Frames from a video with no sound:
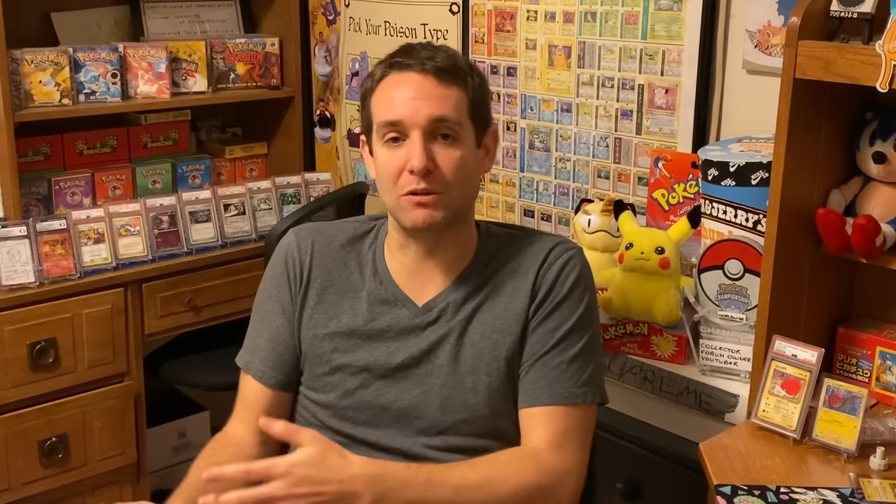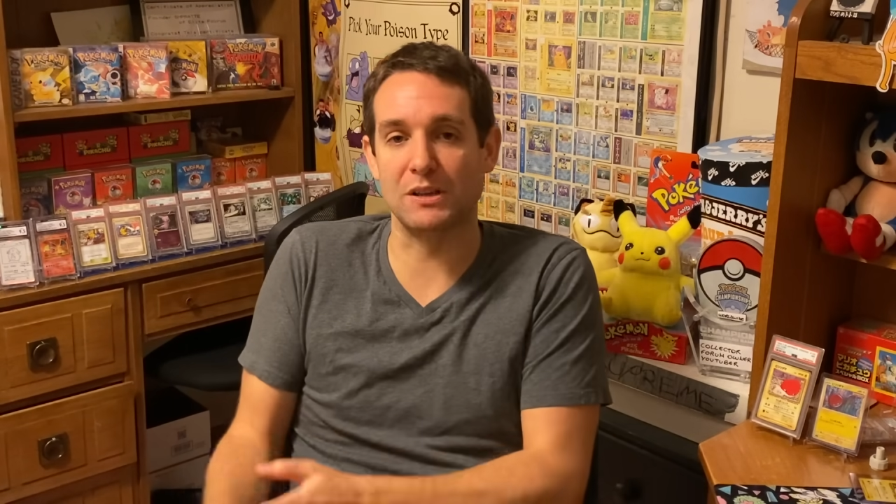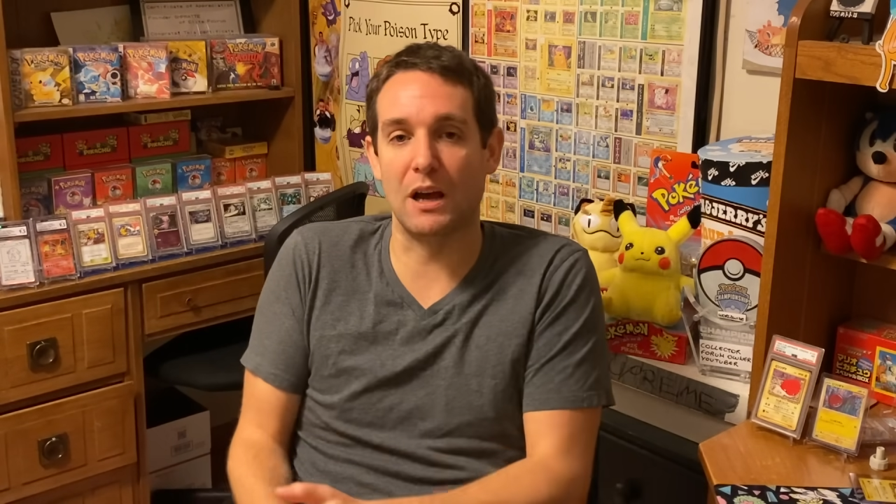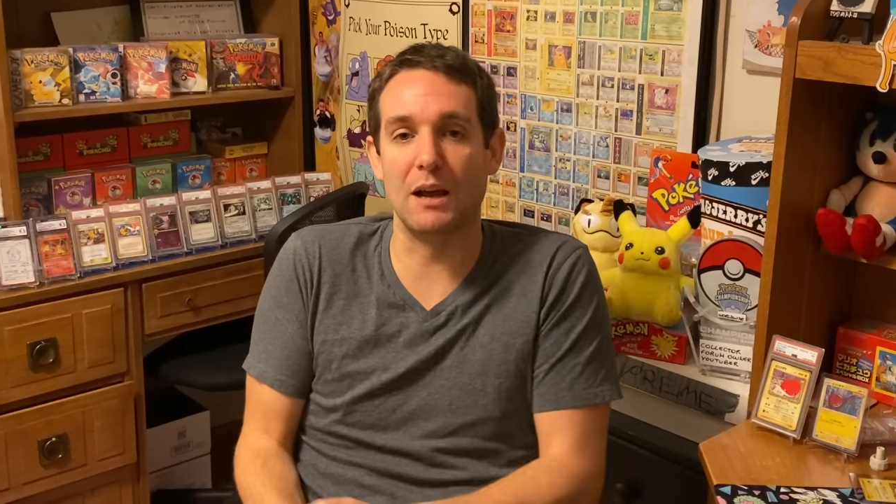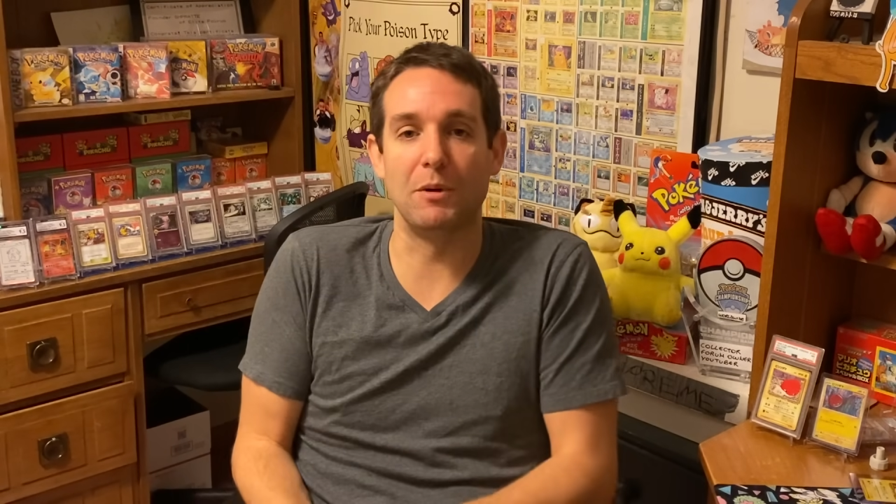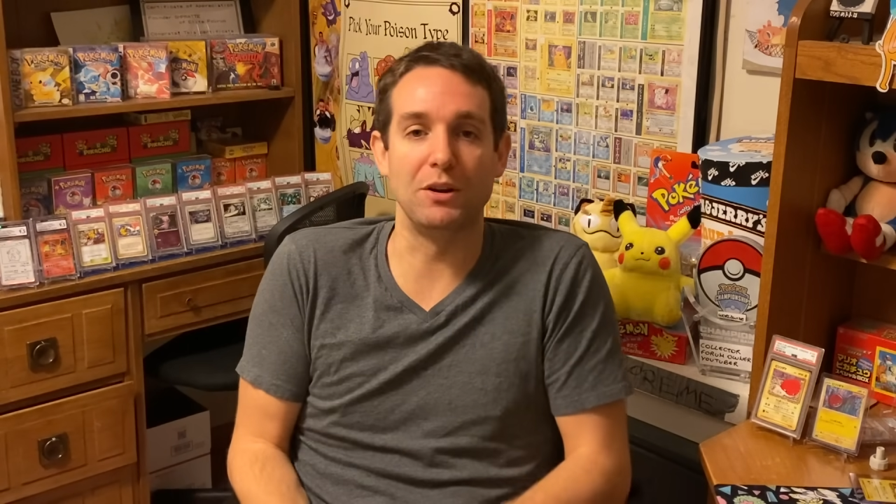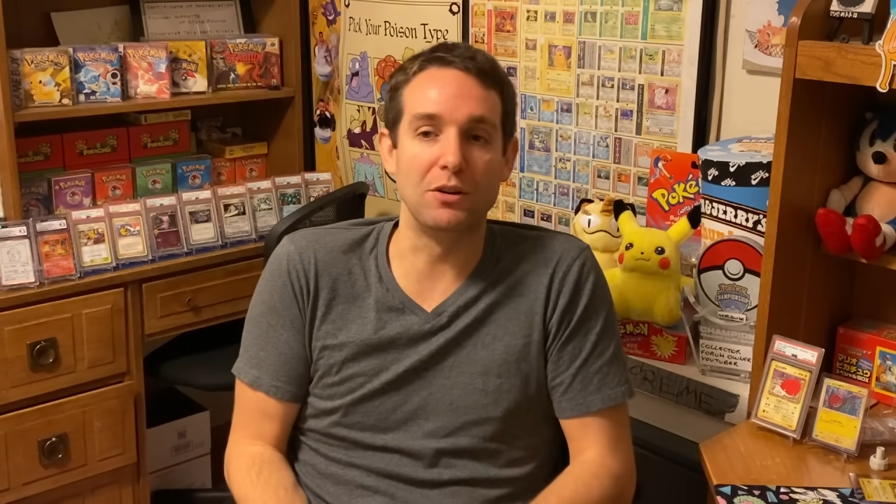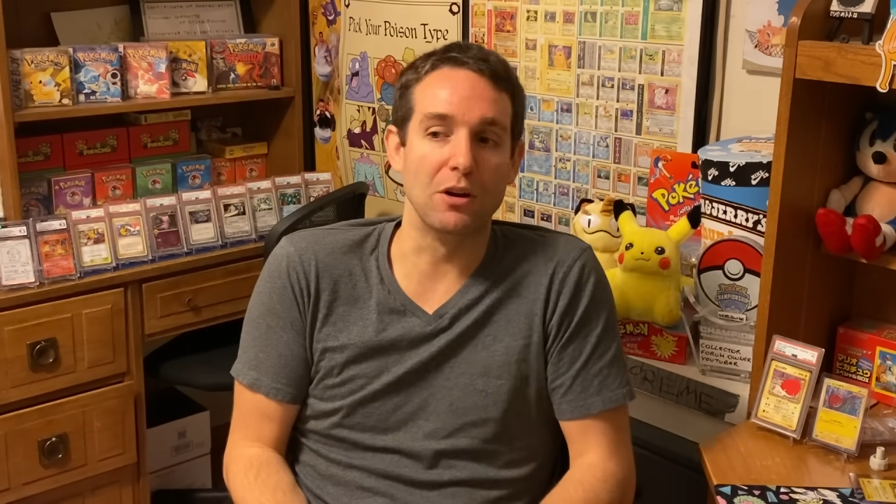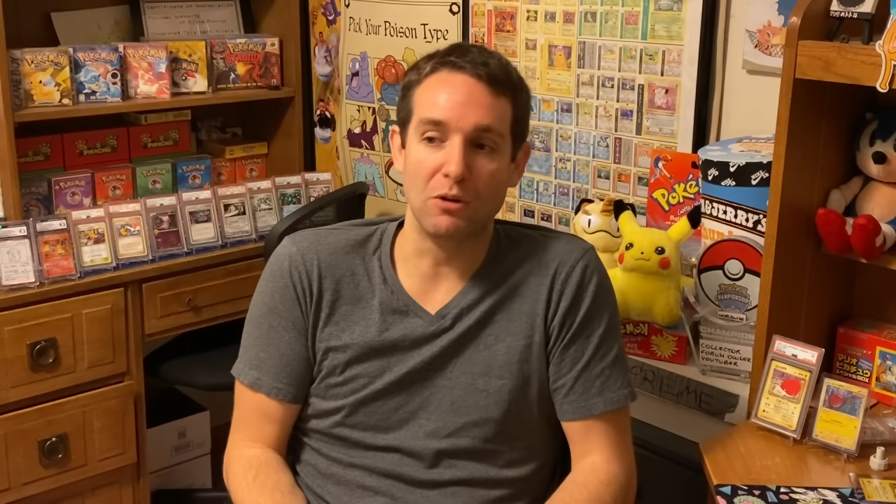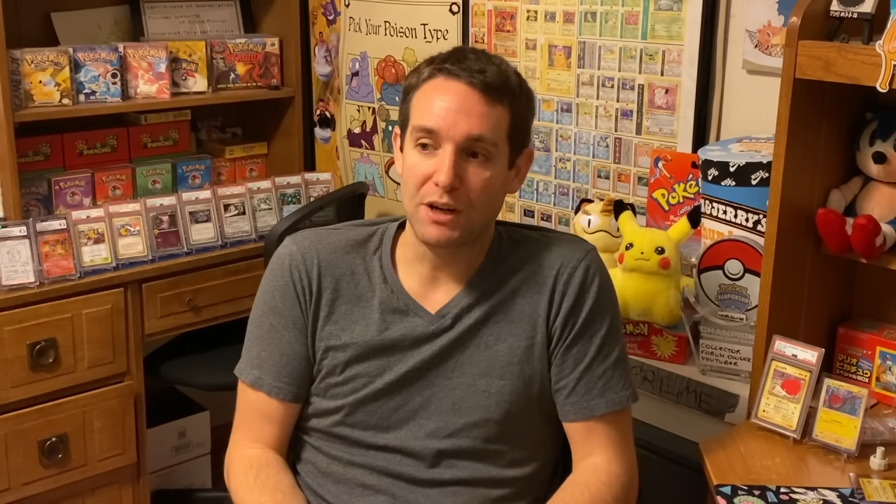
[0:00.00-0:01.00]
time and you
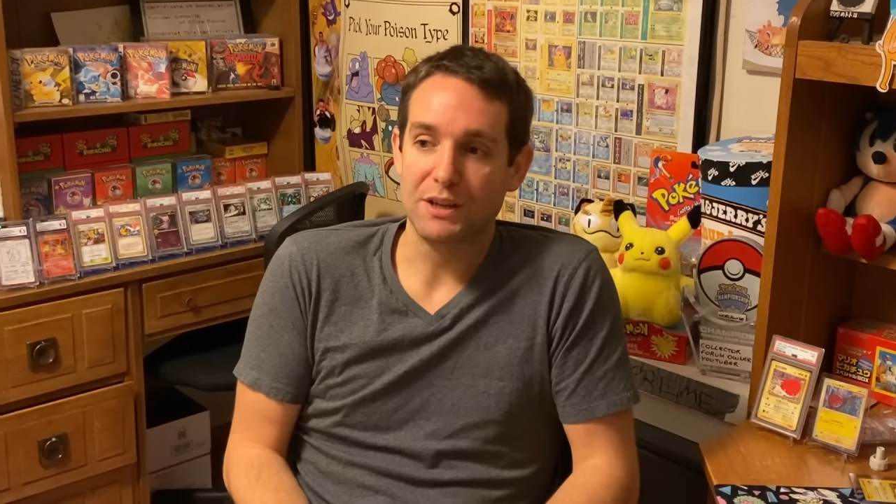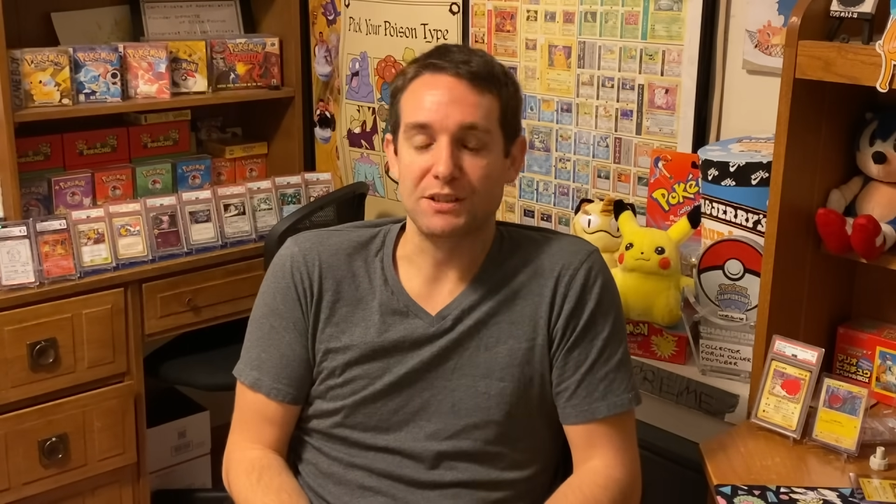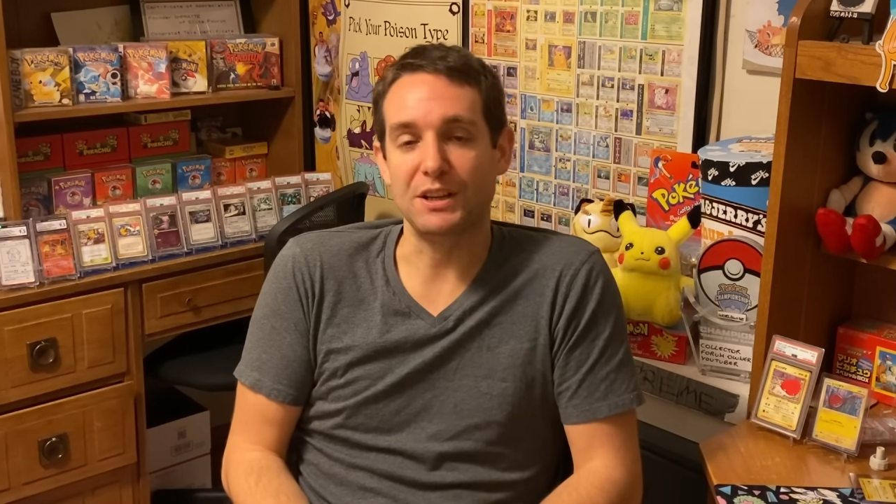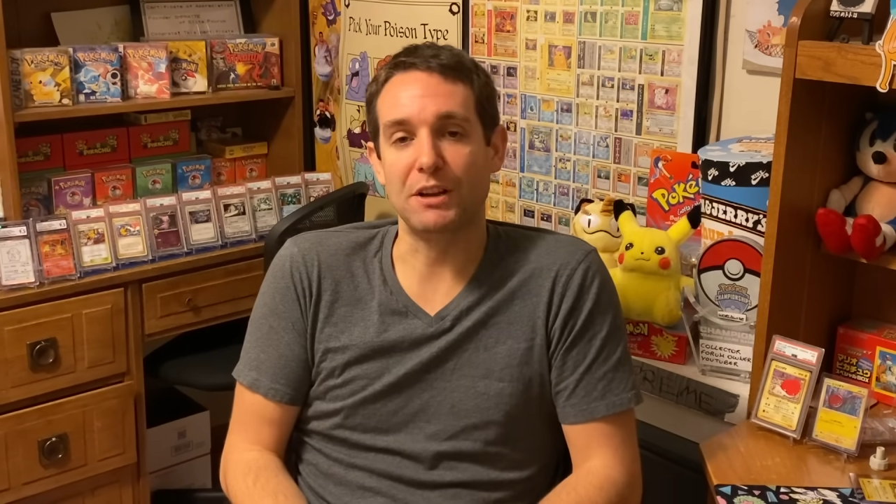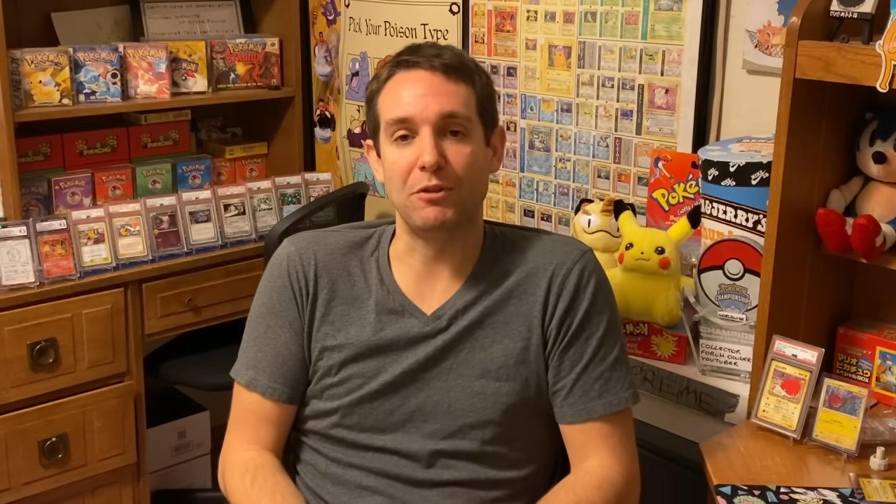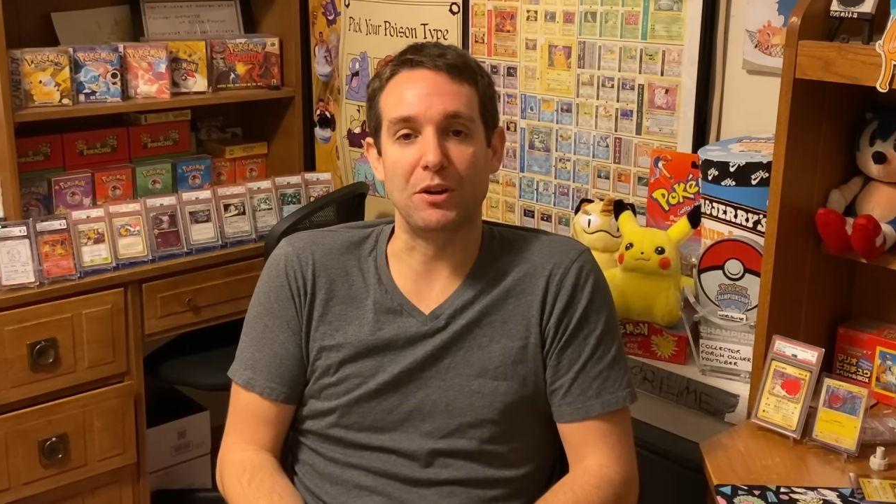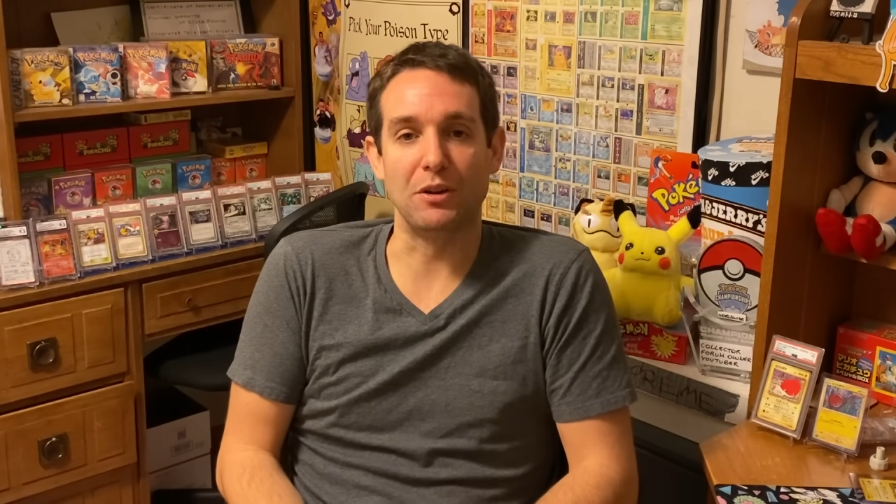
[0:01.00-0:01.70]
know seeing if it,